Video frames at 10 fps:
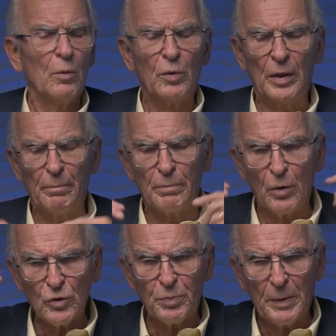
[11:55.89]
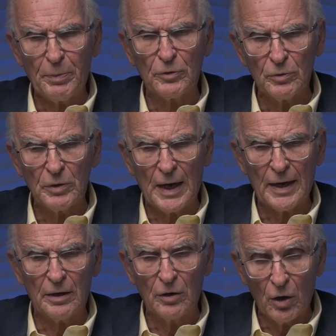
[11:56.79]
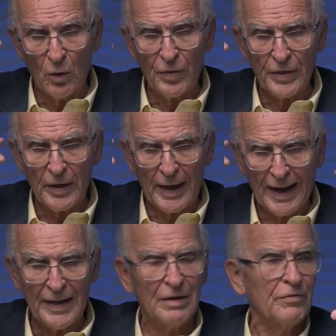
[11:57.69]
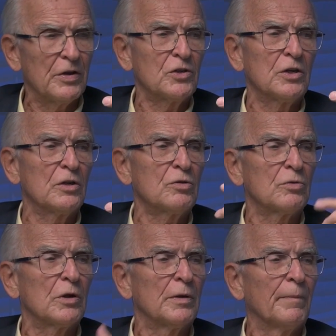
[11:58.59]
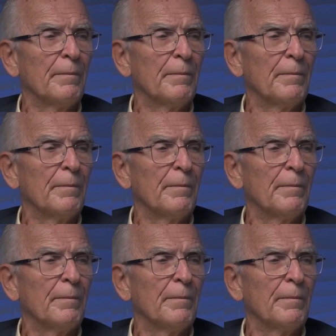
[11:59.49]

well, most people do not know any of this history?